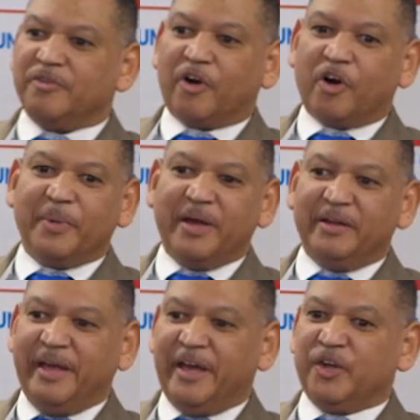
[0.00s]
environment,
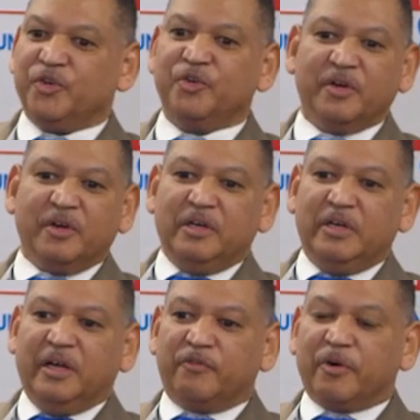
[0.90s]
and,
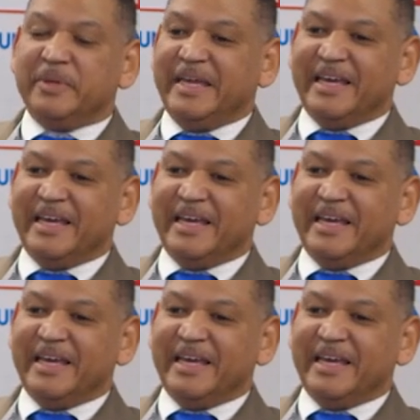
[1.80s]
from the